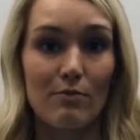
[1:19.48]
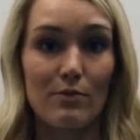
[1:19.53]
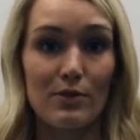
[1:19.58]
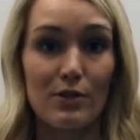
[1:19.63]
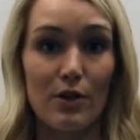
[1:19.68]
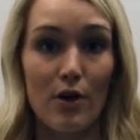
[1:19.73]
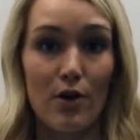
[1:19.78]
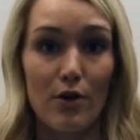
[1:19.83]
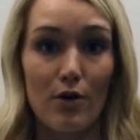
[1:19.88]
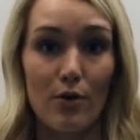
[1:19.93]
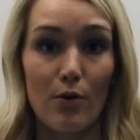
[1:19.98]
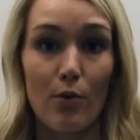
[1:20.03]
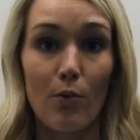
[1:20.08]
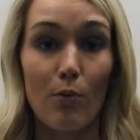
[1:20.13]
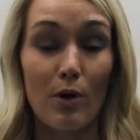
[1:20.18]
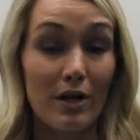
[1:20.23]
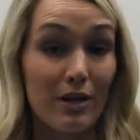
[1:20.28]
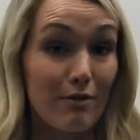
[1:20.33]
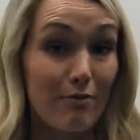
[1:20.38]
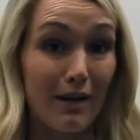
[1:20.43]
So
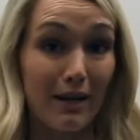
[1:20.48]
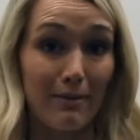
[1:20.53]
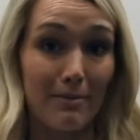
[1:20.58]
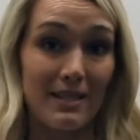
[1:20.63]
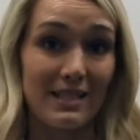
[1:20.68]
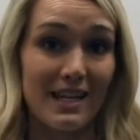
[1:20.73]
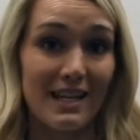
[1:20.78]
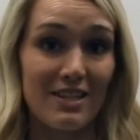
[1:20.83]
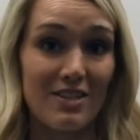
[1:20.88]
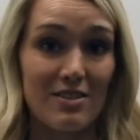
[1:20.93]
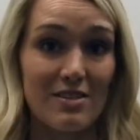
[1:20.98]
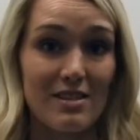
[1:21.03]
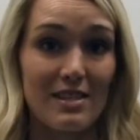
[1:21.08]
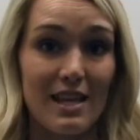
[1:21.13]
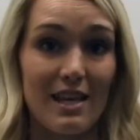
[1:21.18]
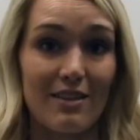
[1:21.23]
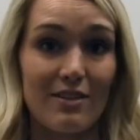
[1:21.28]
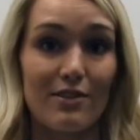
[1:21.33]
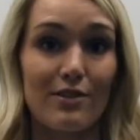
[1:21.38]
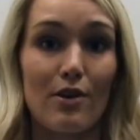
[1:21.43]
what are the recommendations
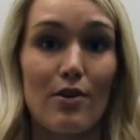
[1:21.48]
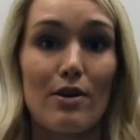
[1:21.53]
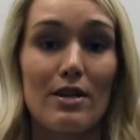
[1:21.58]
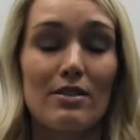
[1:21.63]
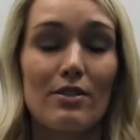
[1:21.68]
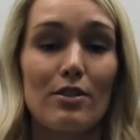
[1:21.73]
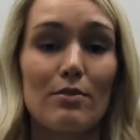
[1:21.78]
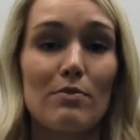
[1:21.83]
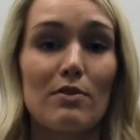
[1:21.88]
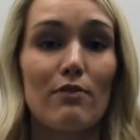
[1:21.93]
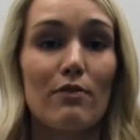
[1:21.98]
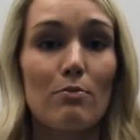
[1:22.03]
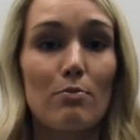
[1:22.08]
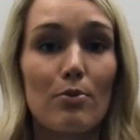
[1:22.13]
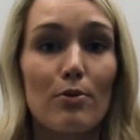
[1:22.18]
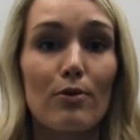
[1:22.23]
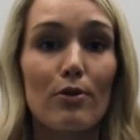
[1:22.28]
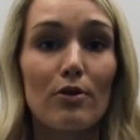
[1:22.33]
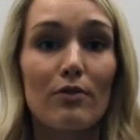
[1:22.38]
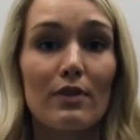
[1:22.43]
then? So in terms of
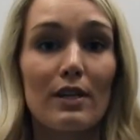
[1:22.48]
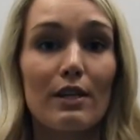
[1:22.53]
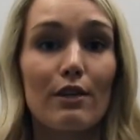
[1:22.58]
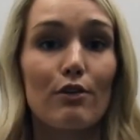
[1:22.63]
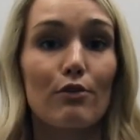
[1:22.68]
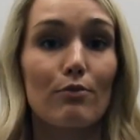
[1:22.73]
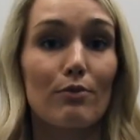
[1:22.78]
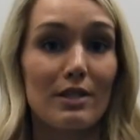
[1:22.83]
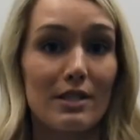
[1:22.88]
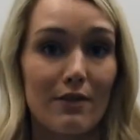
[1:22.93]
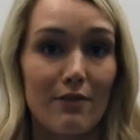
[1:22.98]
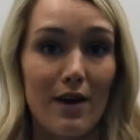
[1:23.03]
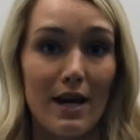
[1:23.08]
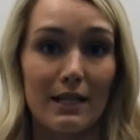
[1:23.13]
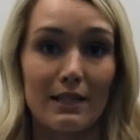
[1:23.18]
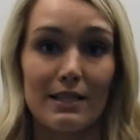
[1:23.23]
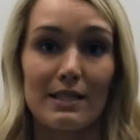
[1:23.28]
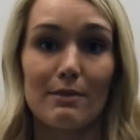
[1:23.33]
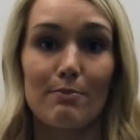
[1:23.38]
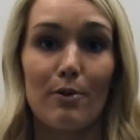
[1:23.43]
improving your risk
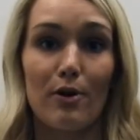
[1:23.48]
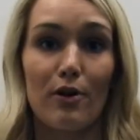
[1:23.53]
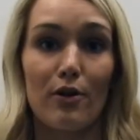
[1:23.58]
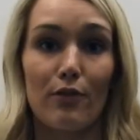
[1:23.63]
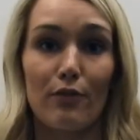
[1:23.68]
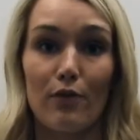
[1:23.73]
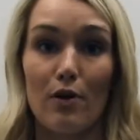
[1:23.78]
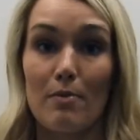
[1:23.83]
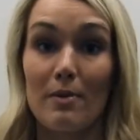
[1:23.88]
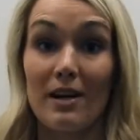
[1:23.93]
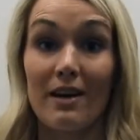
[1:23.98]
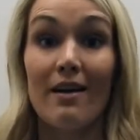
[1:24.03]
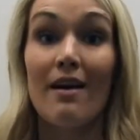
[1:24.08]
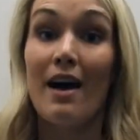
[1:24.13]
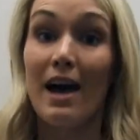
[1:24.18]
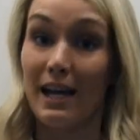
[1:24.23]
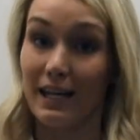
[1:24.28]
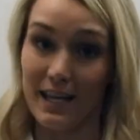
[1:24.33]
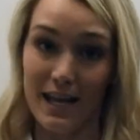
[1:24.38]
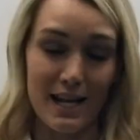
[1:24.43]
factors, both from a
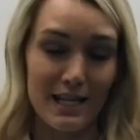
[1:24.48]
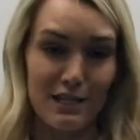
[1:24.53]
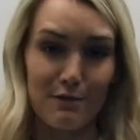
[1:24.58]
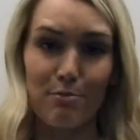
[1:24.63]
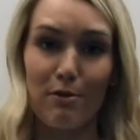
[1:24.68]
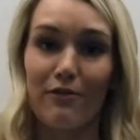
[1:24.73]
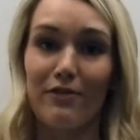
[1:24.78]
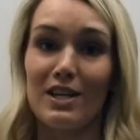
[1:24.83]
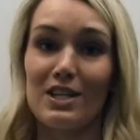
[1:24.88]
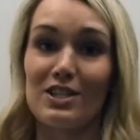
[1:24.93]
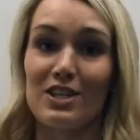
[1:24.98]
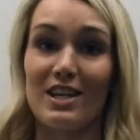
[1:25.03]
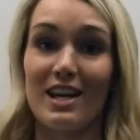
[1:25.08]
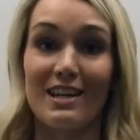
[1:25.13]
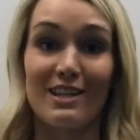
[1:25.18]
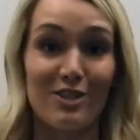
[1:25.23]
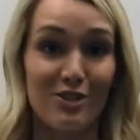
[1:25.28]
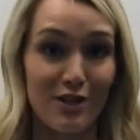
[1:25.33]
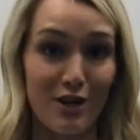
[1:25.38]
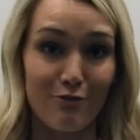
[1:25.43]
cancer prevention
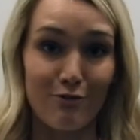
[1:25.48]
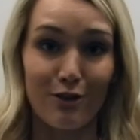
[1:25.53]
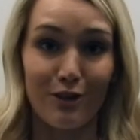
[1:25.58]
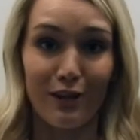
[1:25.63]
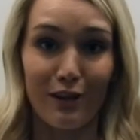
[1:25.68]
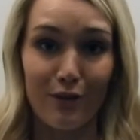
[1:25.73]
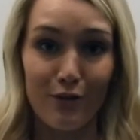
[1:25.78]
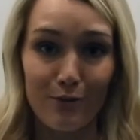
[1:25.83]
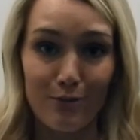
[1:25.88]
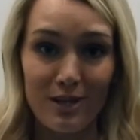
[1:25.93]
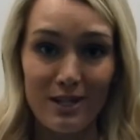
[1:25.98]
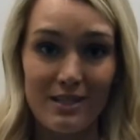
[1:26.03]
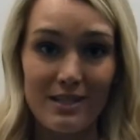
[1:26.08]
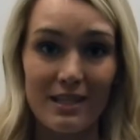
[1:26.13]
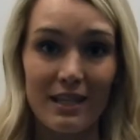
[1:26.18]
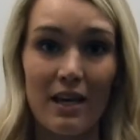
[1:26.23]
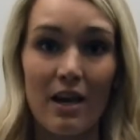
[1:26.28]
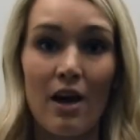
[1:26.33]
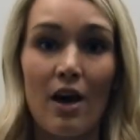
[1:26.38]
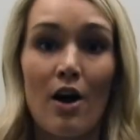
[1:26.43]
and a general health
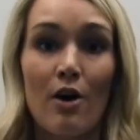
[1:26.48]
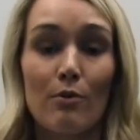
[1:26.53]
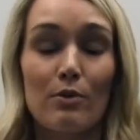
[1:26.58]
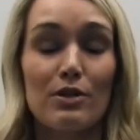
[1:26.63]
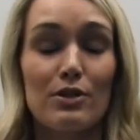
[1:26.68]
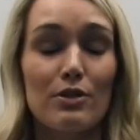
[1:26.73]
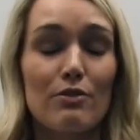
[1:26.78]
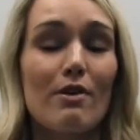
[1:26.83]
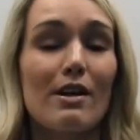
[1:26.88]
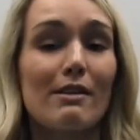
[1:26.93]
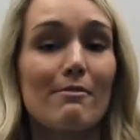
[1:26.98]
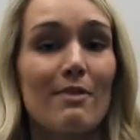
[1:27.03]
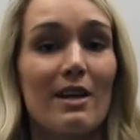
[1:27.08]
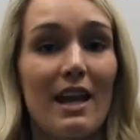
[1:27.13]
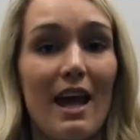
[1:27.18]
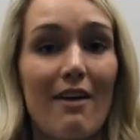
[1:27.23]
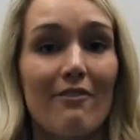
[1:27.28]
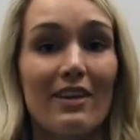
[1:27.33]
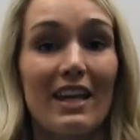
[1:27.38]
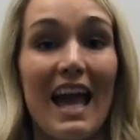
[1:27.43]
risk, we do
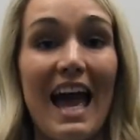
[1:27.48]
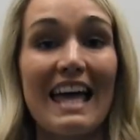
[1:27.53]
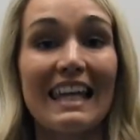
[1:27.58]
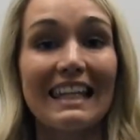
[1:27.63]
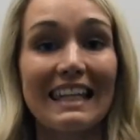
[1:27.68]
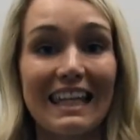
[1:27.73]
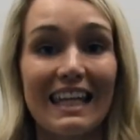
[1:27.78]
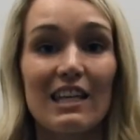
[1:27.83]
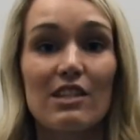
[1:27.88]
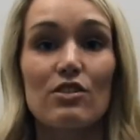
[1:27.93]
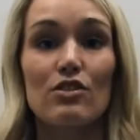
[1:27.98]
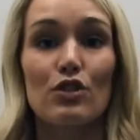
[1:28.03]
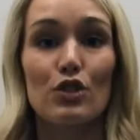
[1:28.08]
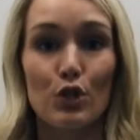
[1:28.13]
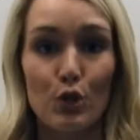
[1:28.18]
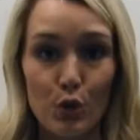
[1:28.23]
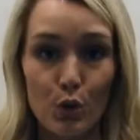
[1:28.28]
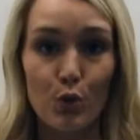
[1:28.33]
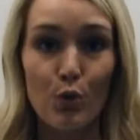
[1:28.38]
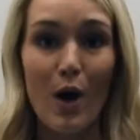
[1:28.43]
recommend having at least
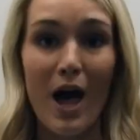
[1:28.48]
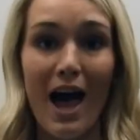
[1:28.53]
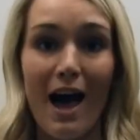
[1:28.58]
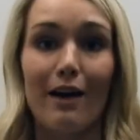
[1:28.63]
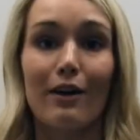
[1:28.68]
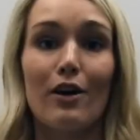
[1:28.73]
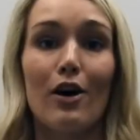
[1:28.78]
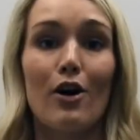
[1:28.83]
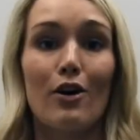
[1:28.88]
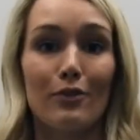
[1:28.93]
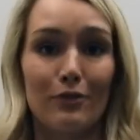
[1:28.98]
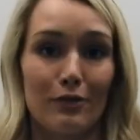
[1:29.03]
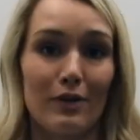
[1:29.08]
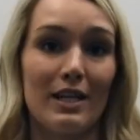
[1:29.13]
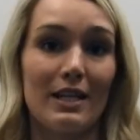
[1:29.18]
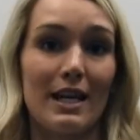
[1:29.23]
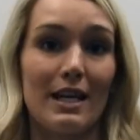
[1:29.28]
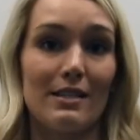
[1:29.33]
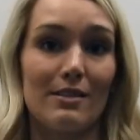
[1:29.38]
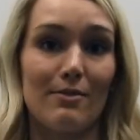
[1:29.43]
2
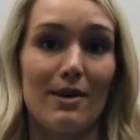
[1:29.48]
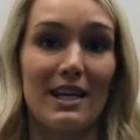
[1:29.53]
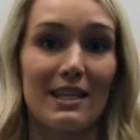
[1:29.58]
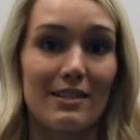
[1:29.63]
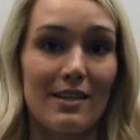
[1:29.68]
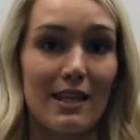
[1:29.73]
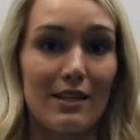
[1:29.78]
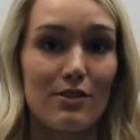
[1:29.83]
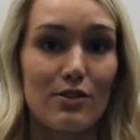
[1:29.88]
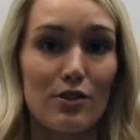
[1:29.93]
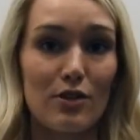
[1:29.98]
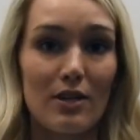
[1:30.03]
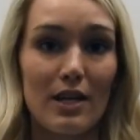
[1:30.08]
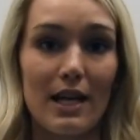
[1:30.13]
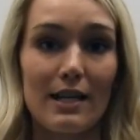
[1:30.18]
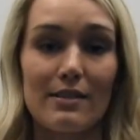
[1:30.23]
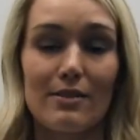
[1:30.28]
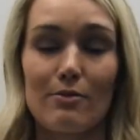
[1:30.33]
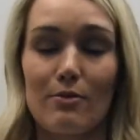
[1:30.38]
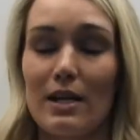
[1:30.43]
alcohol-free days a week. So that's 2
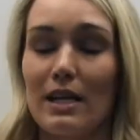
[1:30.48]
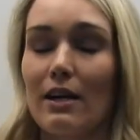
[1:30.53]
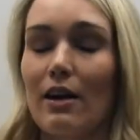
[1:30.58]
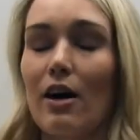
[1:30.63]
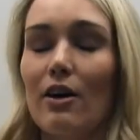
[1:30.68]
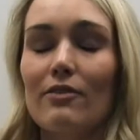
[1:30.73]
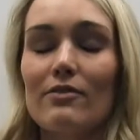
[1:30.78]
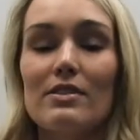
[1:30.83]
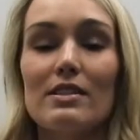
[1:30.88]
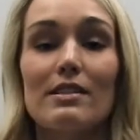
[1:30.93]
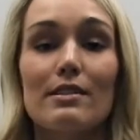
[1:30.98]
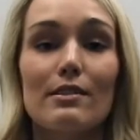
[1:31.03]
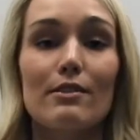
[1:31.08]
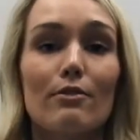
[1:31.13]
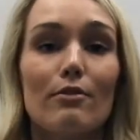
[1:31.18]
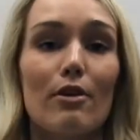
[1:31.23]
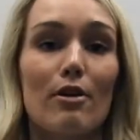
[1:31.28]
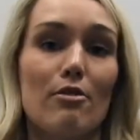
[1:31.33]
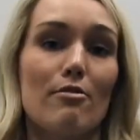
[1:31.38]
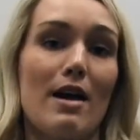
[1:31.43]
days a week of
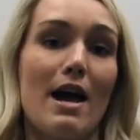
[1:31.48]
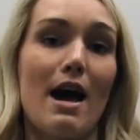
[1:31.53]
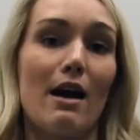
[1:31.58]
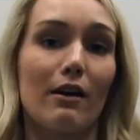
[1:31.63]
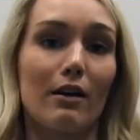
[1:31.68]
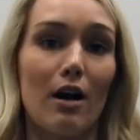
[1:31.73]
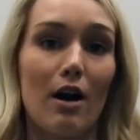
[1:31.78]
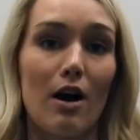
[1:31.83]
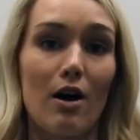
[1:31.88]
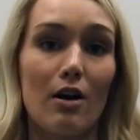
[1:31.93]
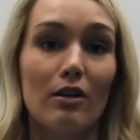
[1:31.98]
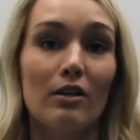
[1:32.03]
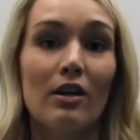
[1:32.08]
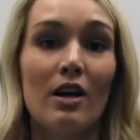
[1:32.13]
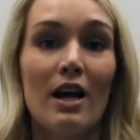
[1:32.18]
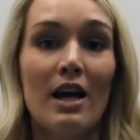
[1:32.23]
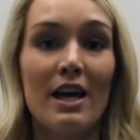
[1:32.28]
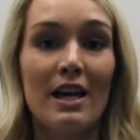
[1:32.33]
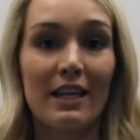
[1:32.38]
zero alcohol.